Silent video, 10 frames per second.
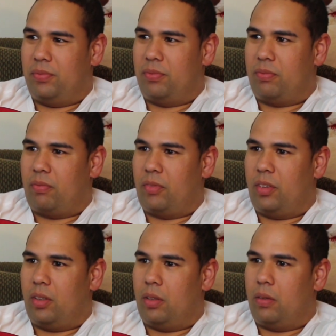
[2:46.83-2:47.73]

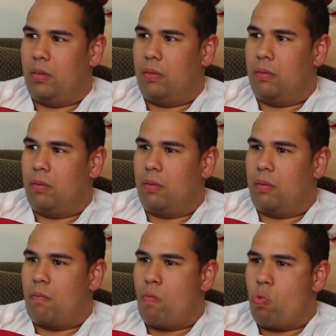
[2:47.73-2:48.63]

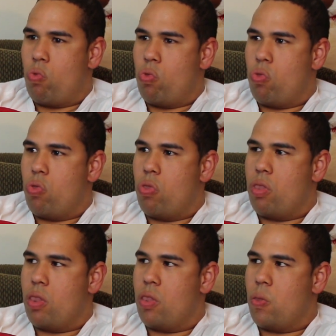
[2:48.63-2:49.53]

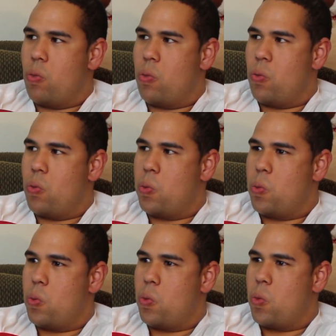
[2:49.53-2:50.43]
(silent)